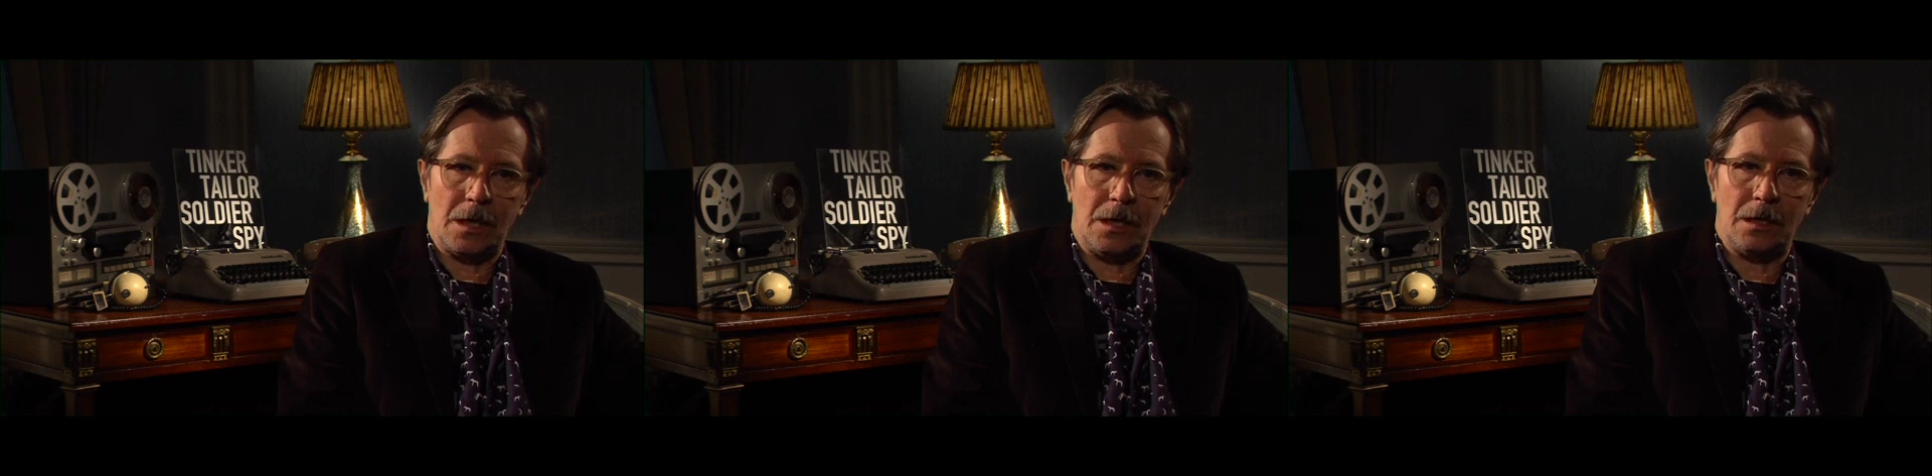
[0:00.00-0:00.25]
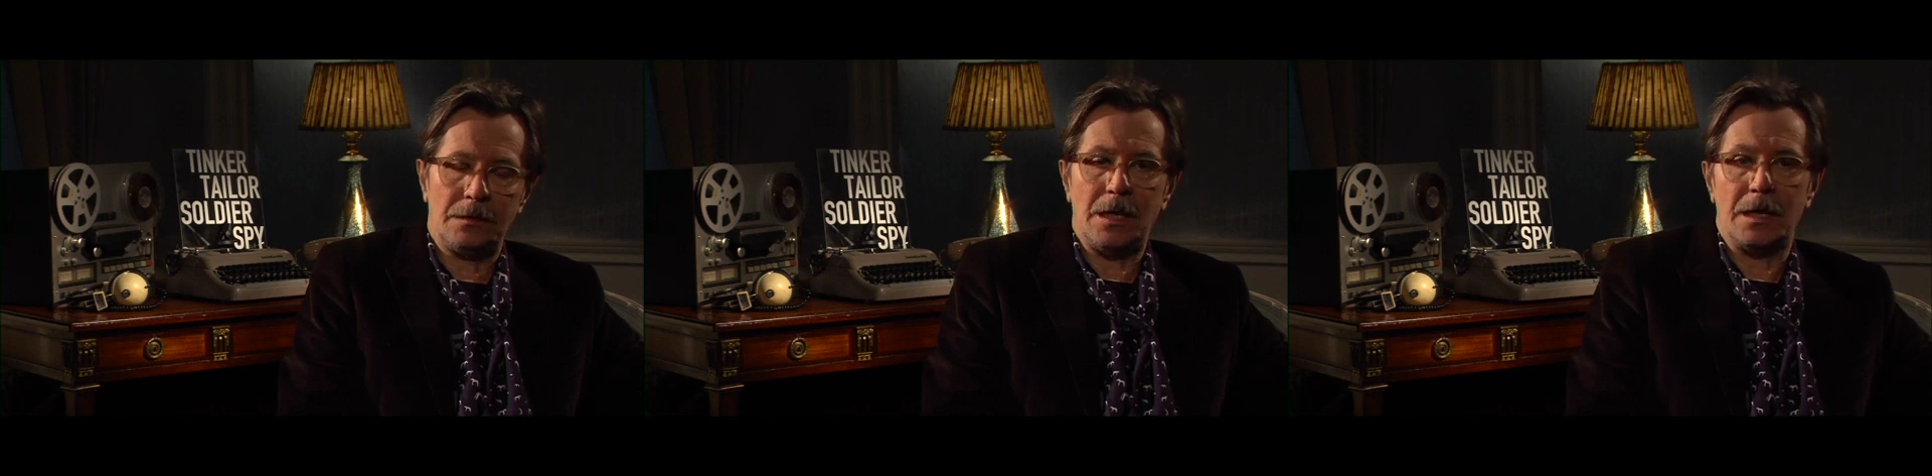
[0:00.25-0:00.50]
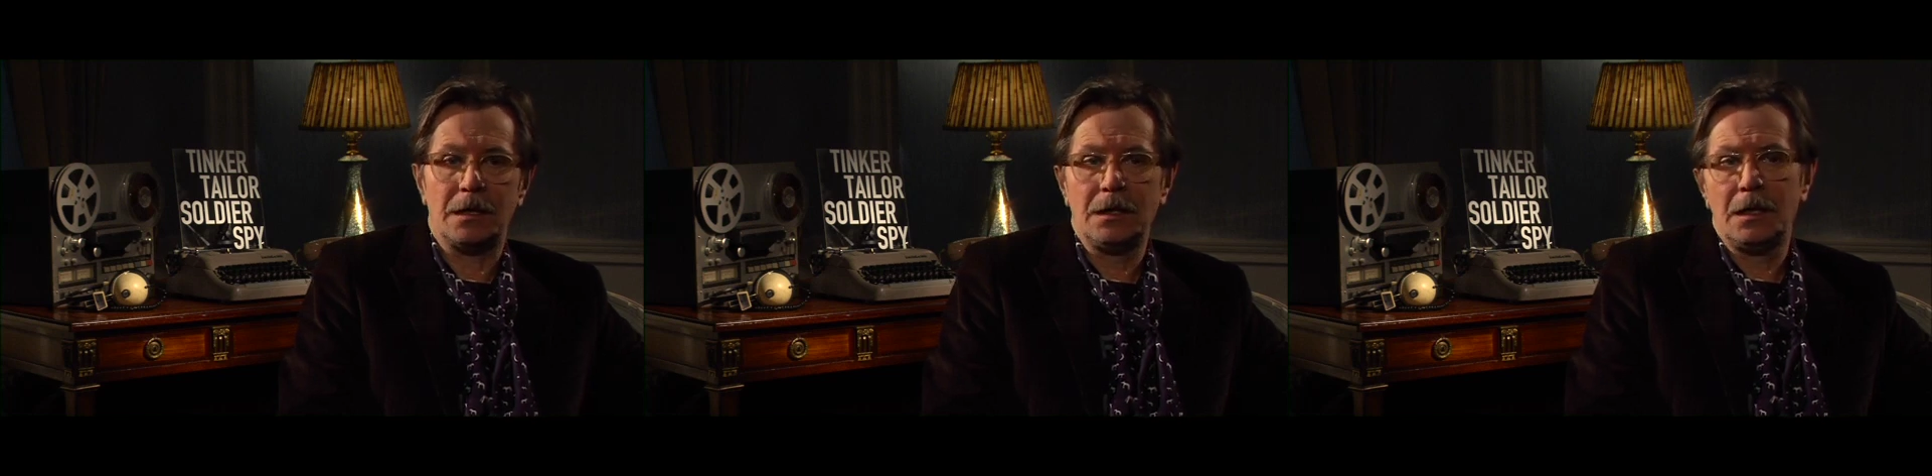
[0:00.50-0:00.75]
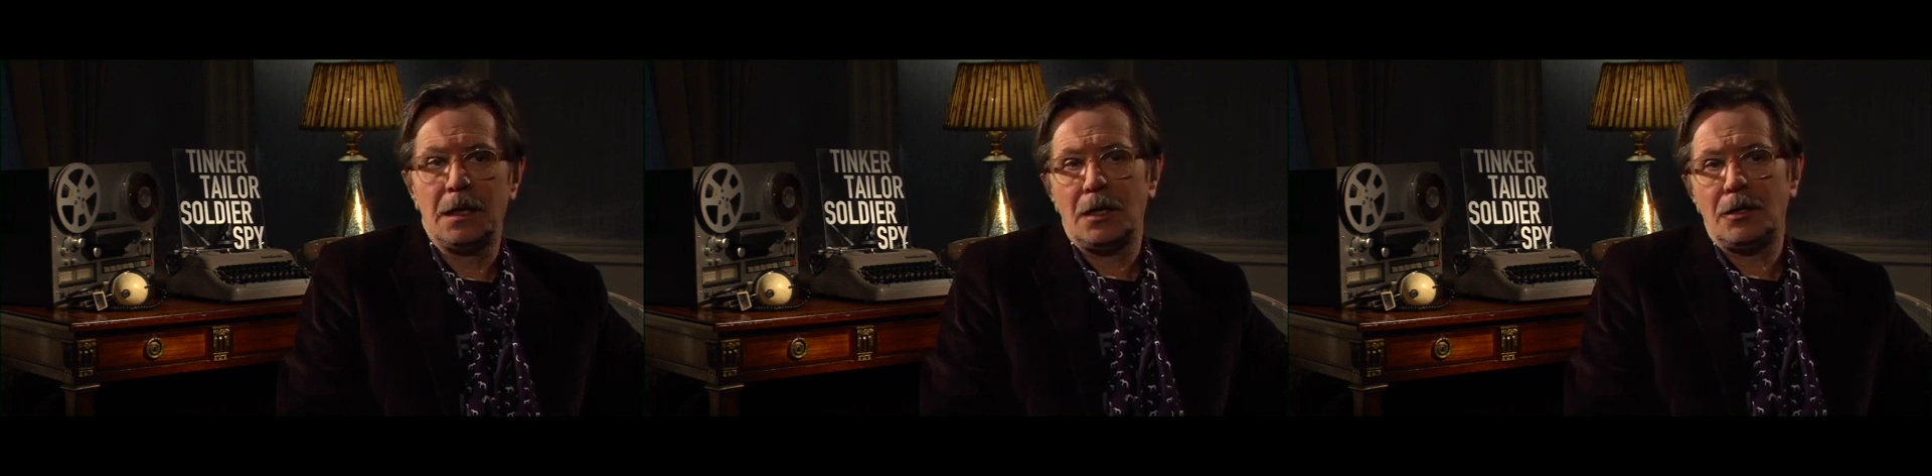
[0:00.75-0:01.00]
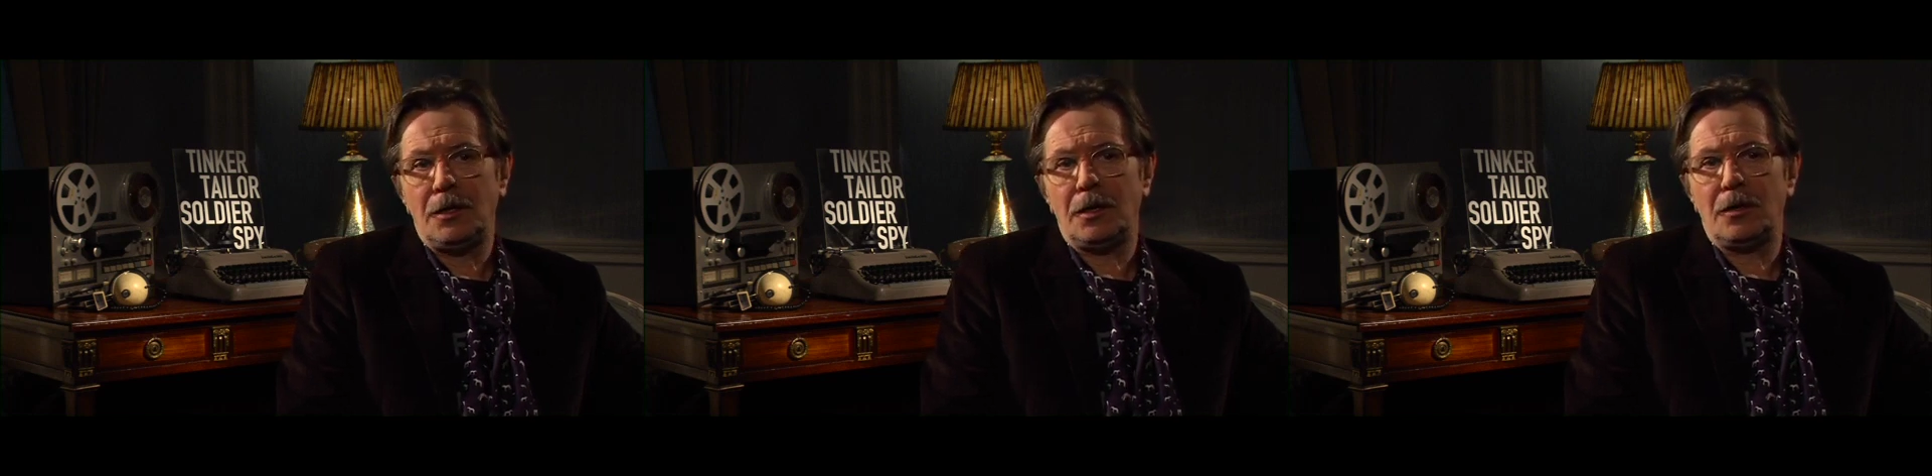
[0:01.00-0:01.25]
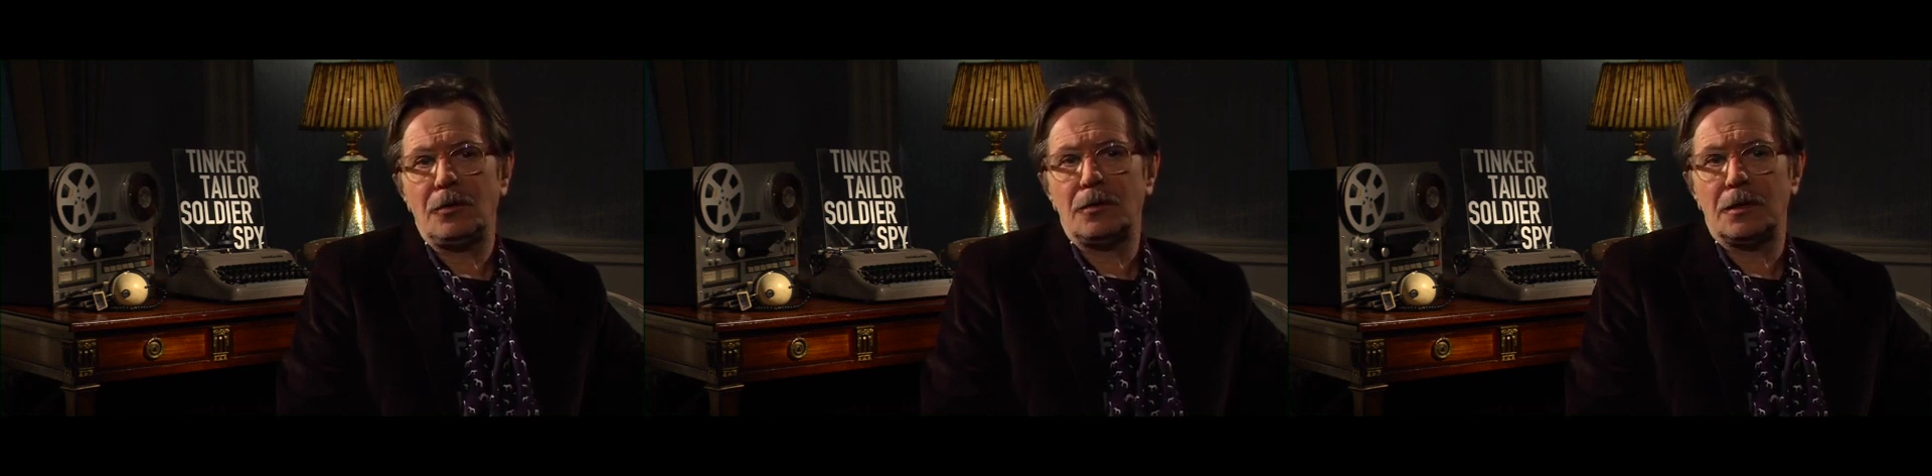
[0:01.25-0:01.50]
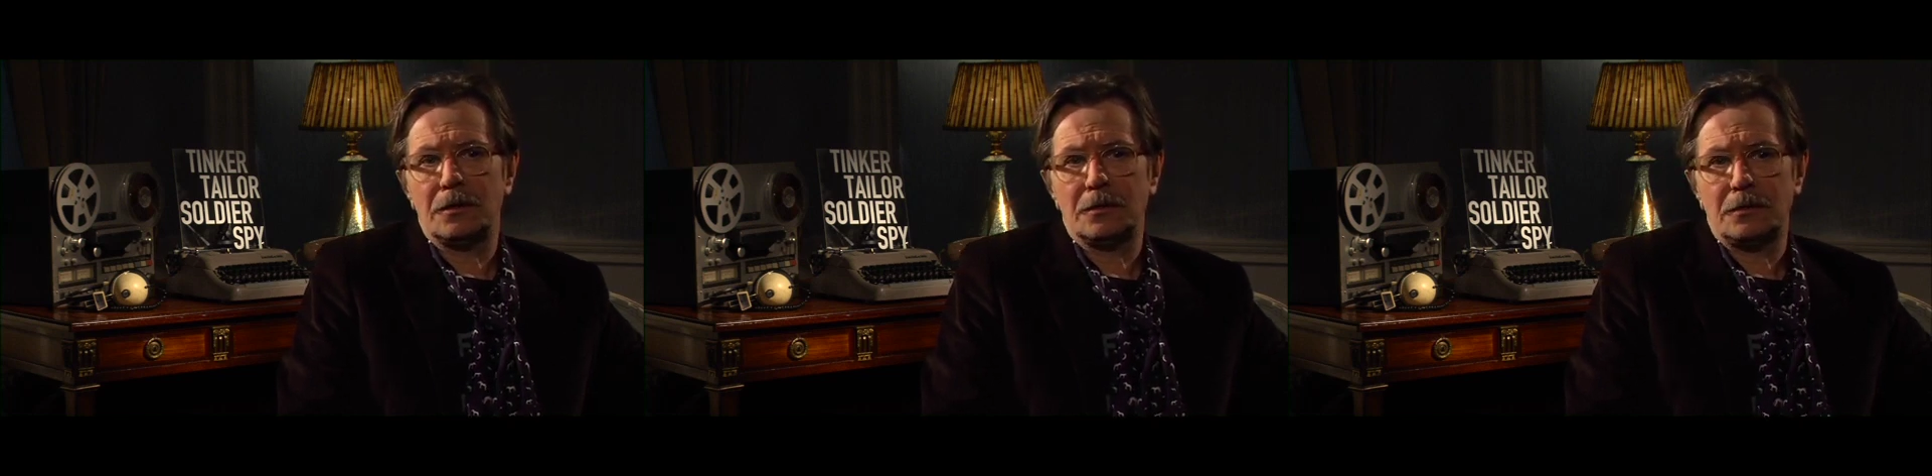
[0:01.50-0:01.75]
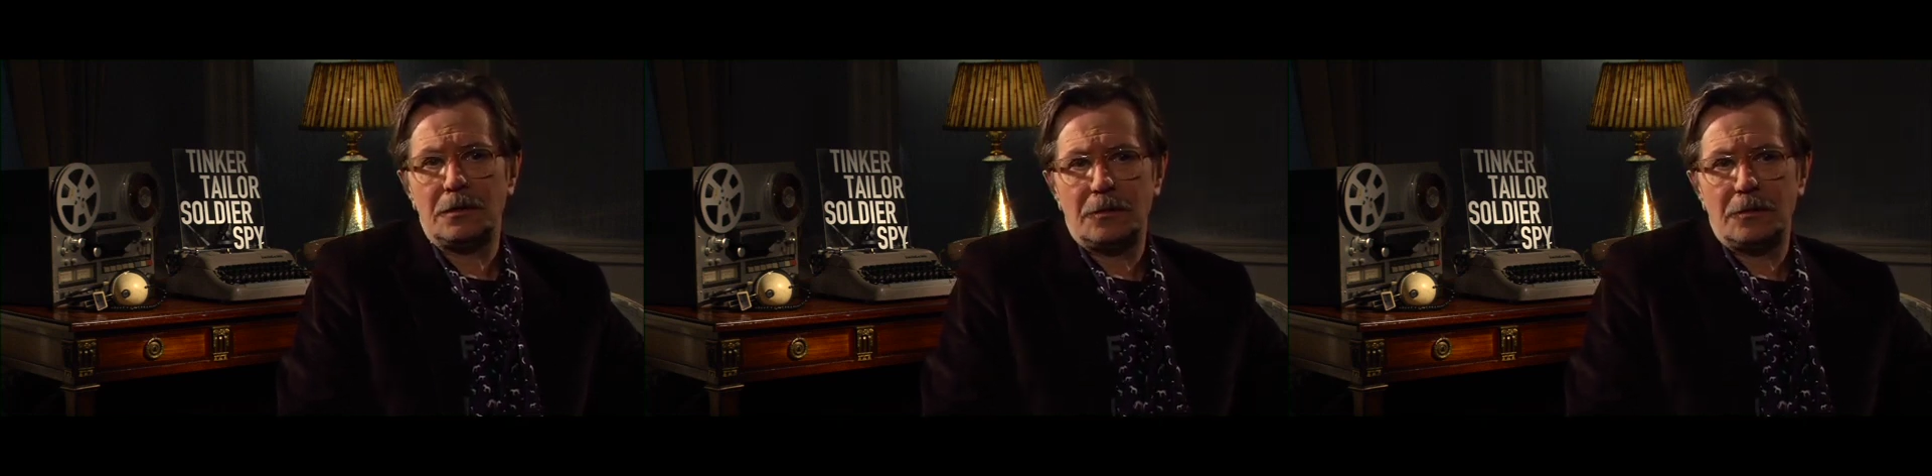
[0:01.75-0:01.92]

uh, yeah, you know, uh,